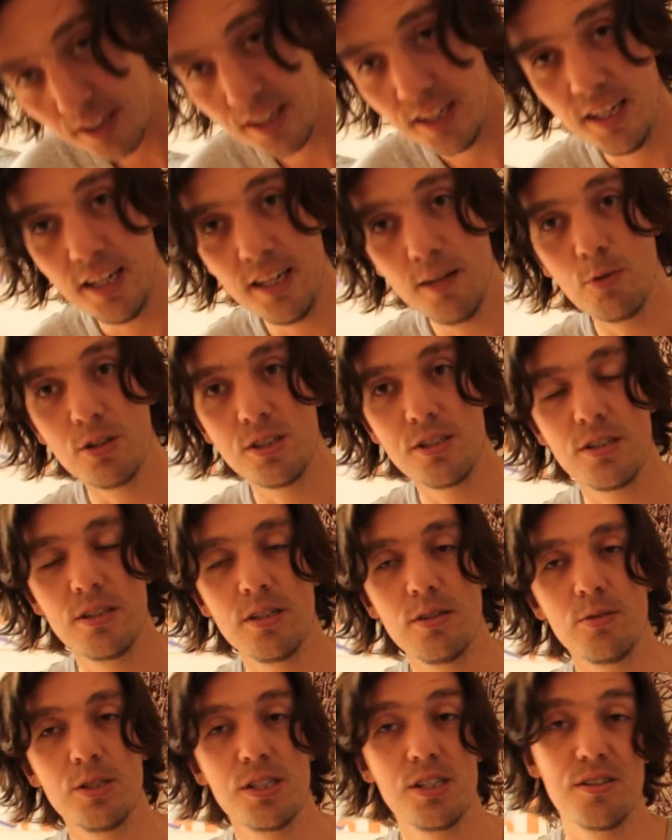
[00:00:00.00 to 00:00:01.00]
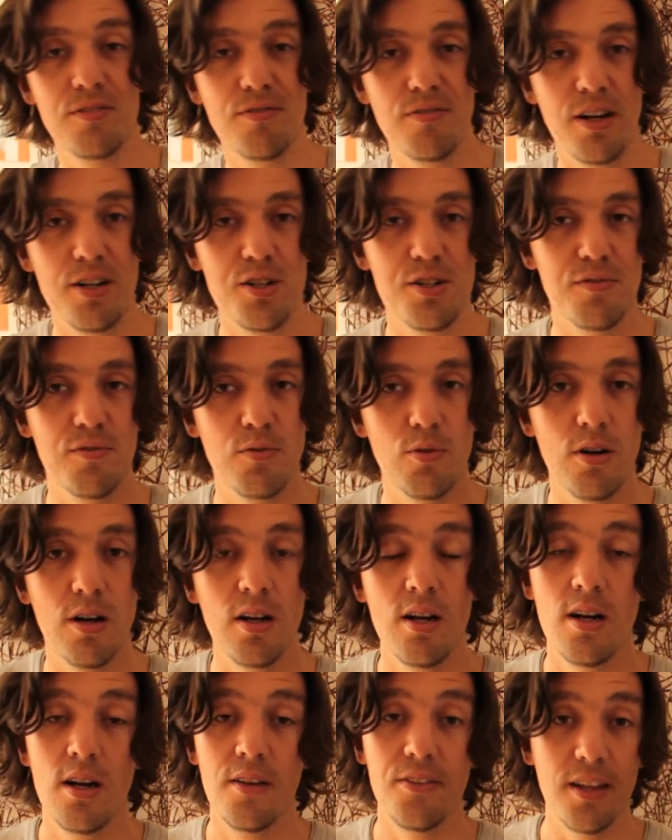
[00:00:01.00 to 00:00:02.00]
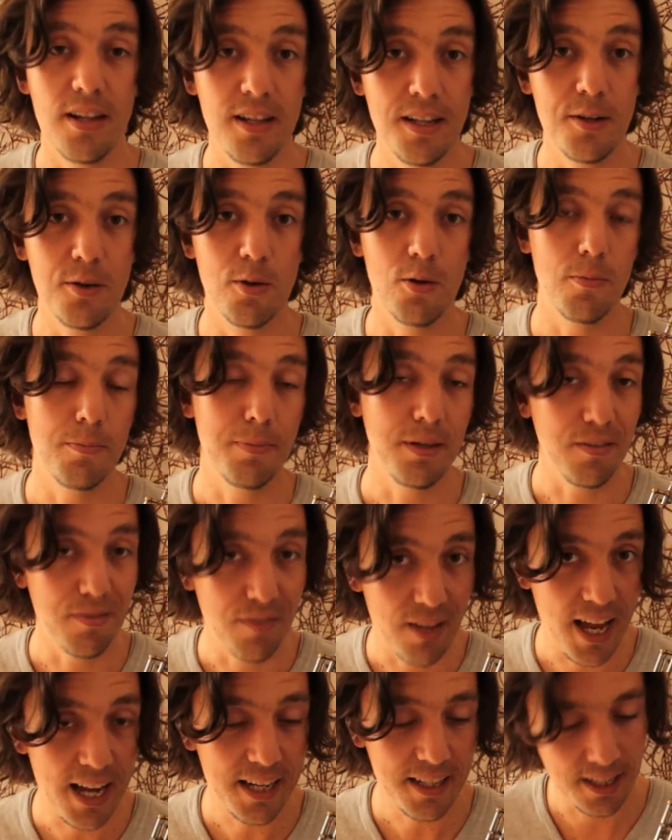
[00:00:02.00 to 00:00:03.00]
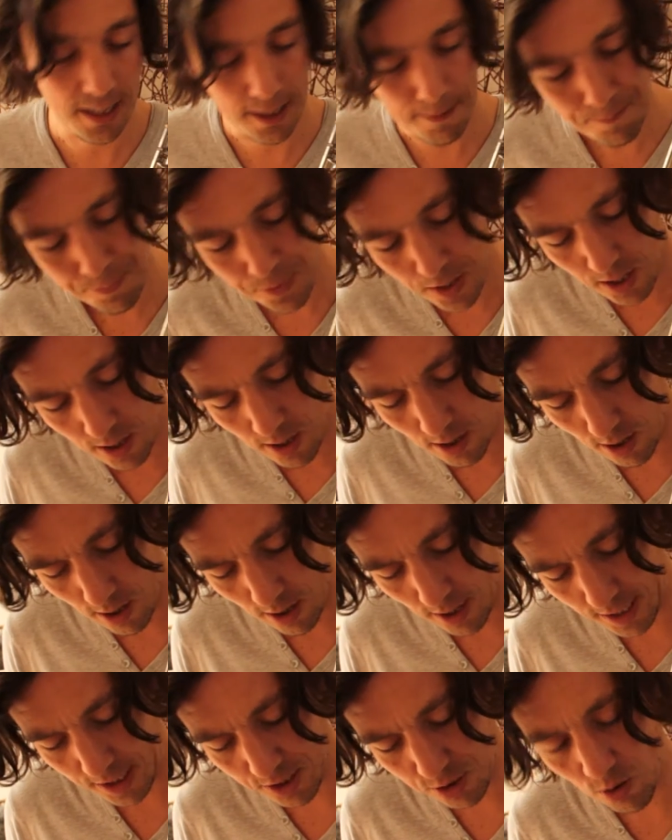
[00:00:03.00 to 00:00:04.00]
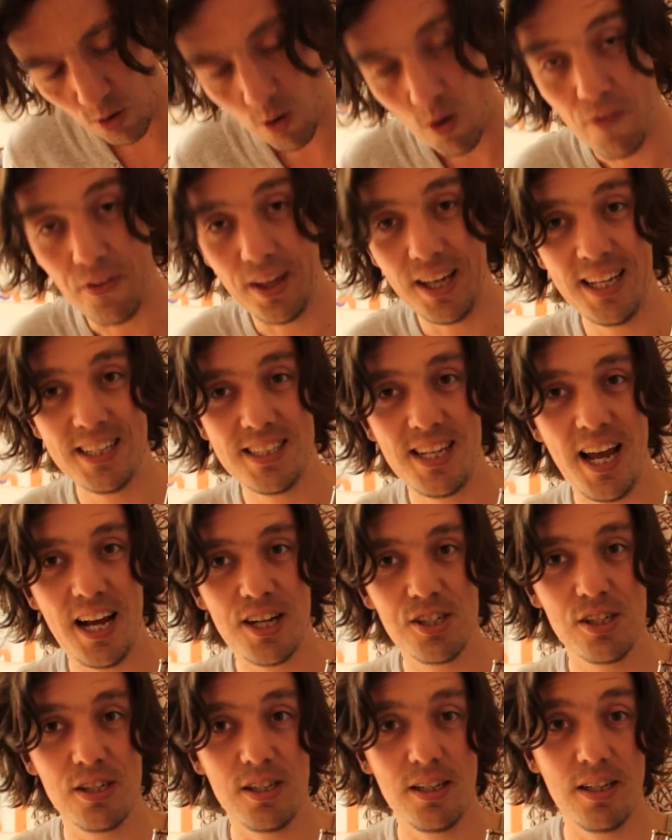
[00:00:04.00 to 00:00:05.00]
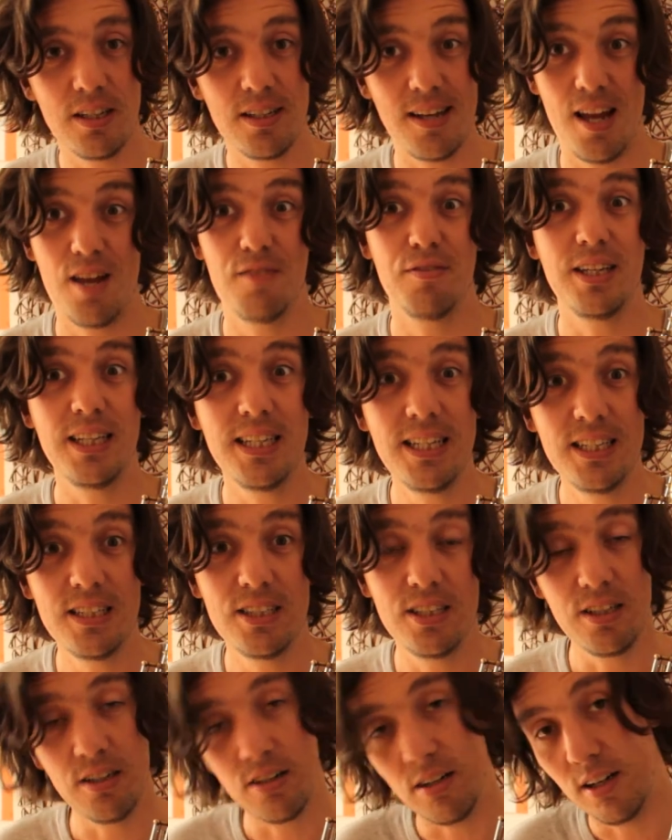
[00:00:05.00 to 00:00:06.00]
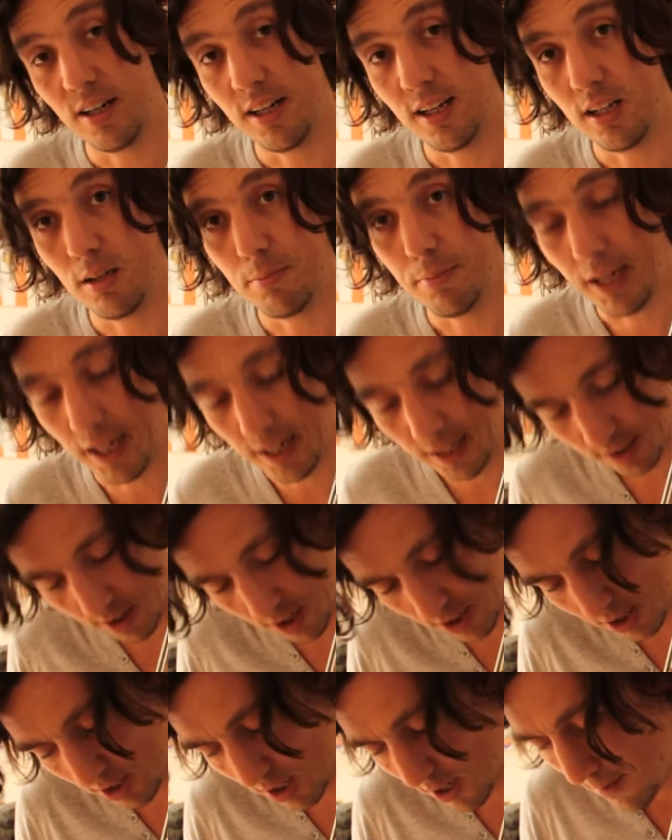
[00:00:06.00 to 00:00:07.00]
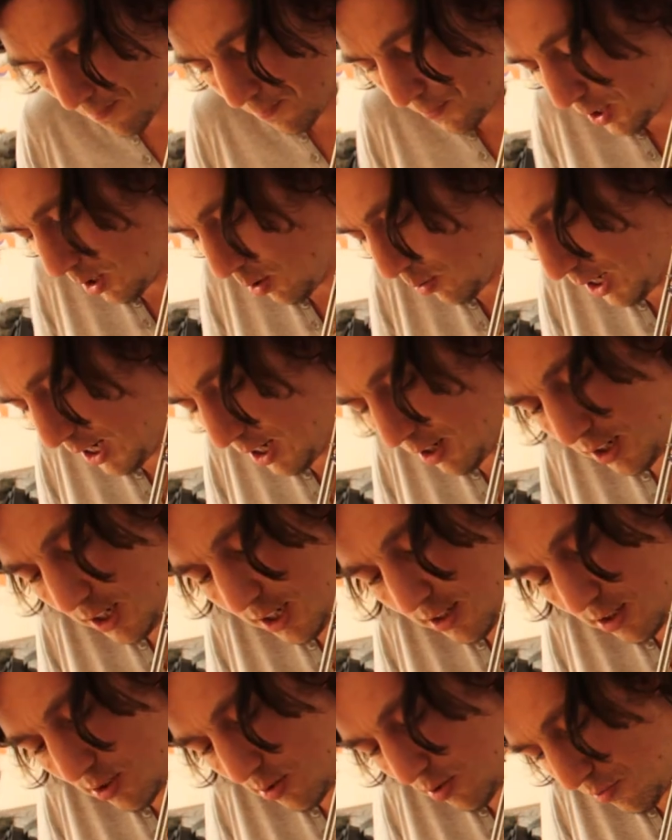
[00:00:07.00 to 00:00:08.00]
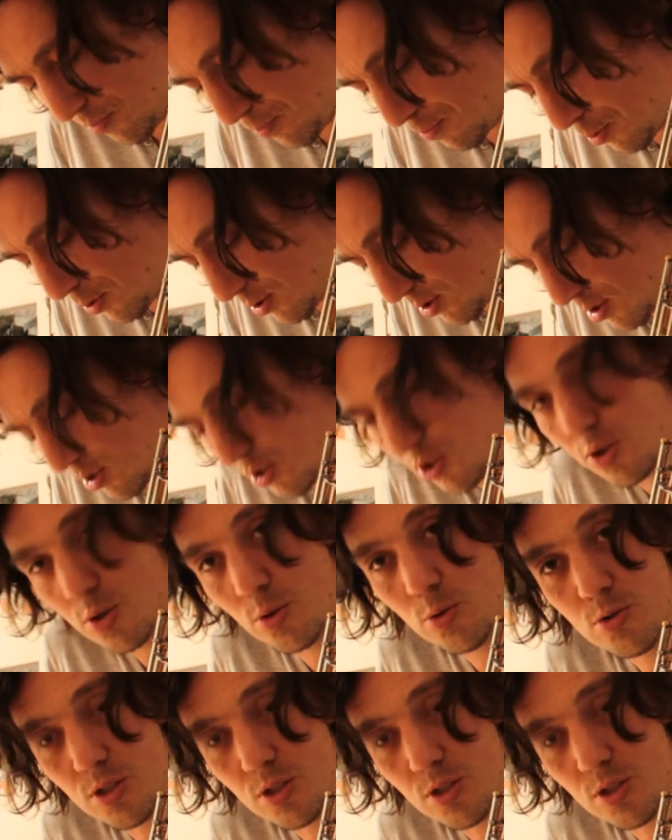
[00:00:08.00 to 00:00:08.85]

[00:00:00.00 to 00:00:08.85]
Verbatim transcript: key, which is French for the little B flat key, is actually kind of easier in the beginning, because, you know, here you need to sort of put the two